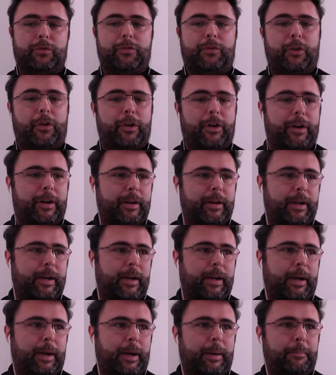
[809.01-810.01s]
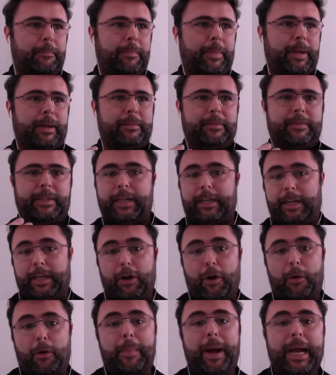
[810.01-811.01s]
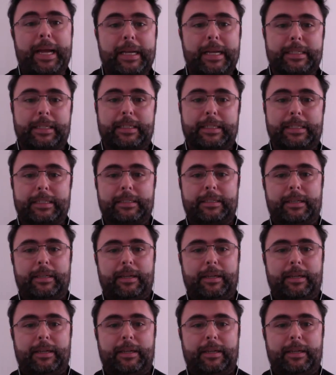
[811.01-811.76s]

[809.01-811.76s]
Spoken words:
for technical magazines.